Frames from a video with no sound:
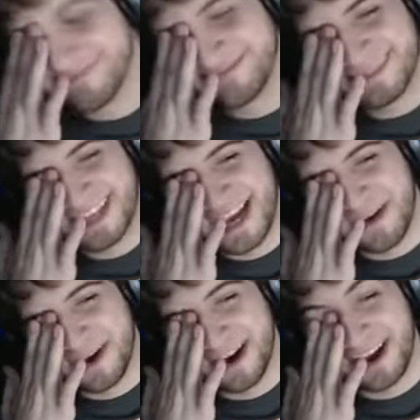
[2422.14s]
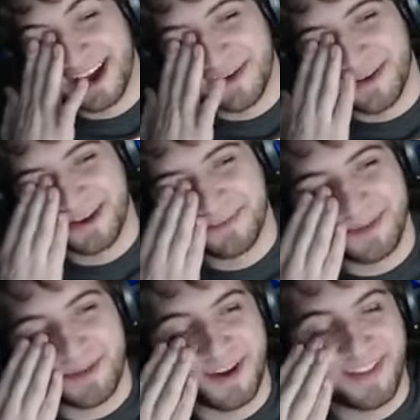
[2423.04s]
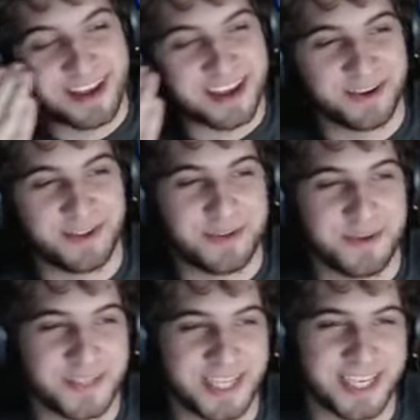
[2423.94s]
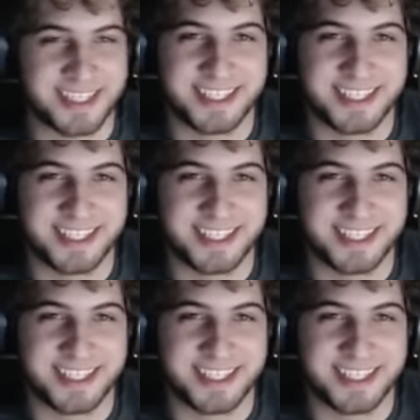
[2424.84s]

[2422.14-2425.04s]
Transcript: I wanna be part of that cuddle enthusiast.